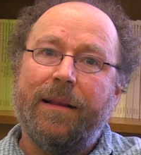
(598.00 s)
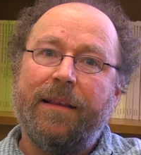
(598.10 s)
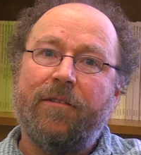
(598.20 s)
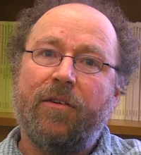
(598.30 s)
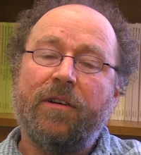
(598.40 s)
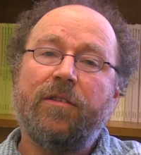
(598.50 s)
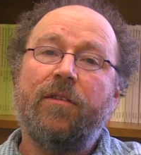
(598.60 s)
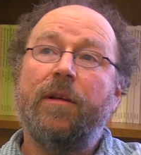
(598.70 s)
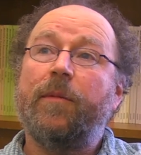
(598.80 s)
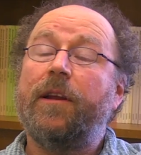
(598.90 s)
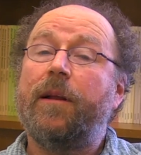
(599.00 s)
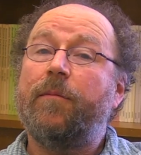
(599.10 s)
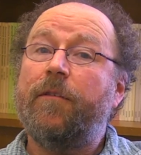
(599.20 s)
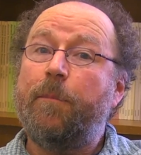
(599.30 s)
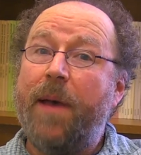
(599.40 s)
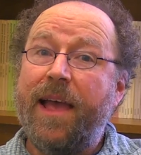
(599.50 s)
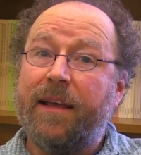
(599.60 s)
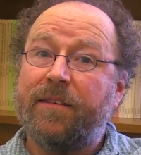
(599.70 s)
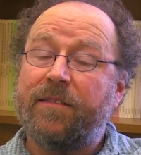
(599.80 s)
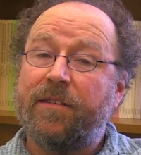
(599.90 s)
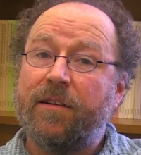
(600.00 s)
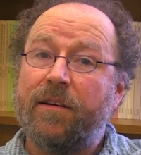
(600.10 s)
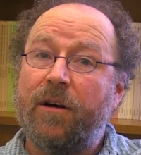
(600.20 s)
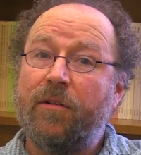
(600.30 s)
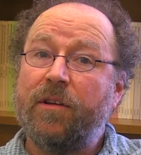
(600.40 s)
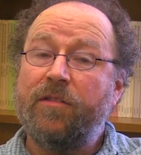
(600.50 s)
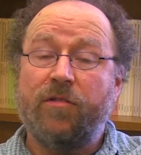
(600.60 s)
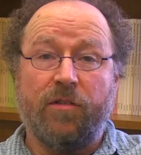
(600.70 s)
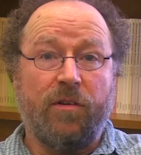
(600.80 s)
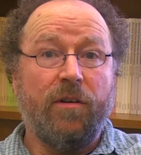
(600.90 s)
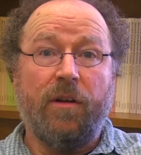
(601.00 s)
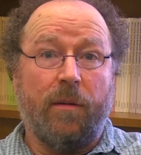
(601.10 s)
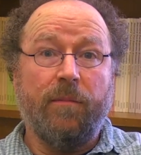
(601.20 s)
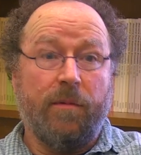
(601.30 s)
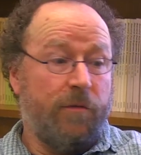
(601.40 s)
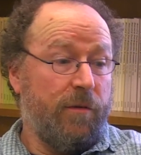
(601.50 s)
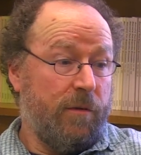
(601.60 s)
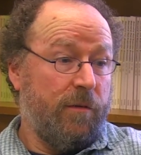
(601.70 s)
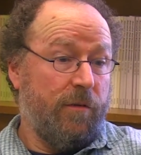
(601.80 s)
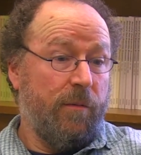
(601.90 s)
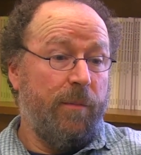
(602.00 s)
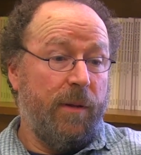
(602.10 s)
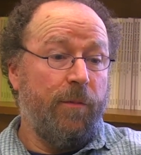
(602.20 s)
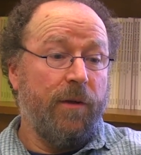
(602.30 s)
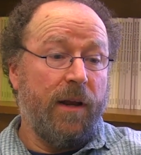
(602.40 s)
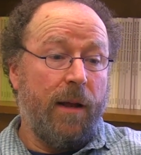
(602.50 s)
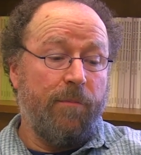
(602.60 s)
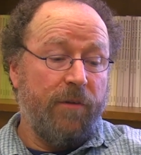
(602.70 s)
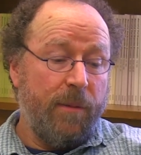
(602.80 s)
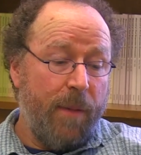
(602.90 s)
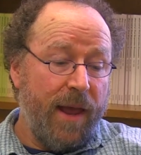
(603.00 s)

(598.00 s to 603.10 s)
there are also a limited number of banks. Only certain, number, certain people can operate